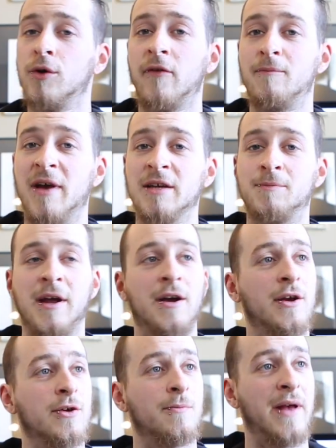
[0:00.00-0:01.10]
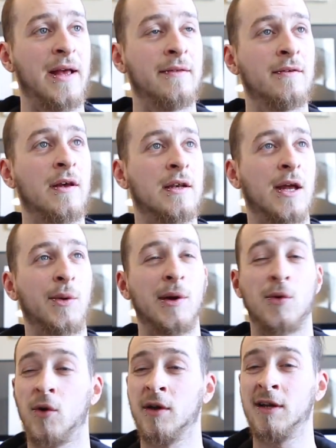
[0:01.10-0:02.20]
do you have a bass player in your band that
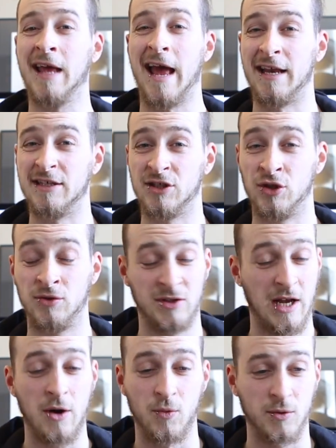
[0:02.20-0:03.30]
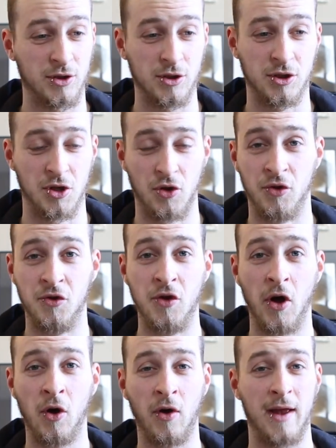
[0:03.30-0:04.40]
recorded and his sound was just
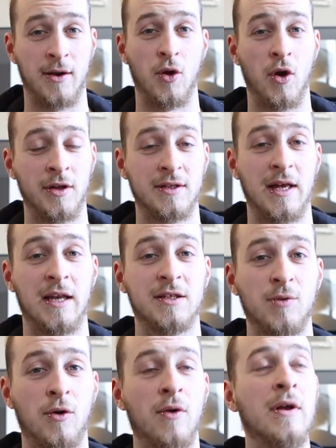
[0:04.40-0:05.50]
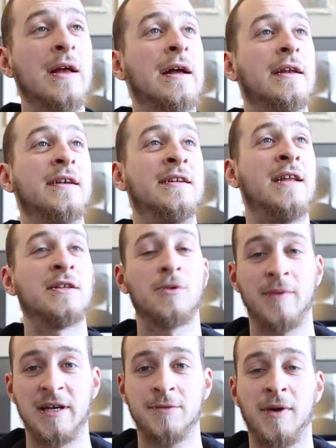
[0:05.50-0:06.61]
dull and unintelligible? Then your
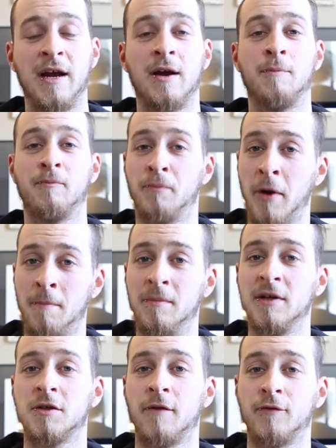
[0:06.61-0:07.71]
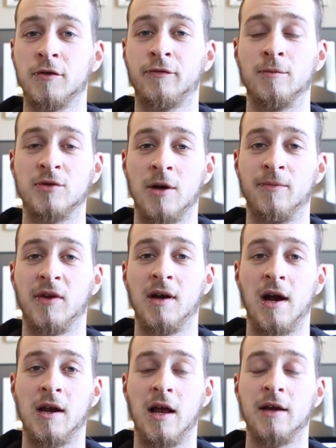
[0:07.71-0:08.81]
bass player probably suffers from something
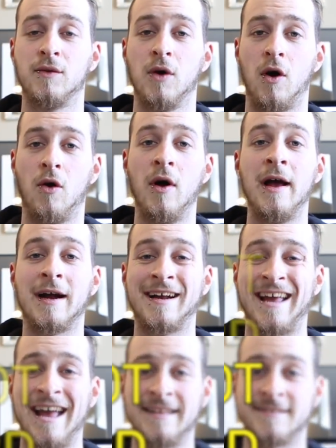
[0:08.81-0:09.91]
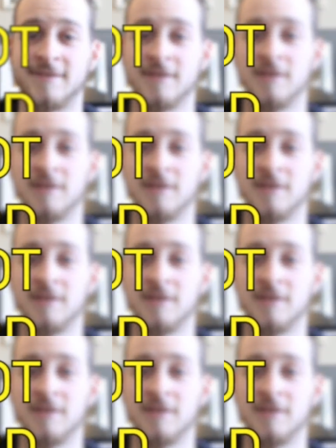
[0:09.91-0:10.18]
I like to call CANS